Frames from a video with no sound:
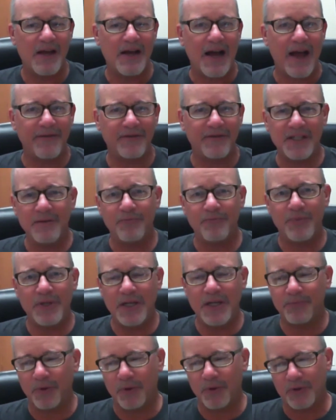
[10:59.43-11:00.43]
I've seen
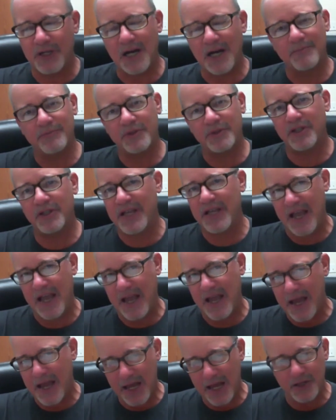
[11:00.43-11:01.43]
people come to the
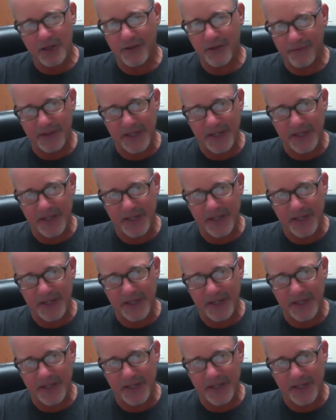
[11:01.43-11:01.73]
edge of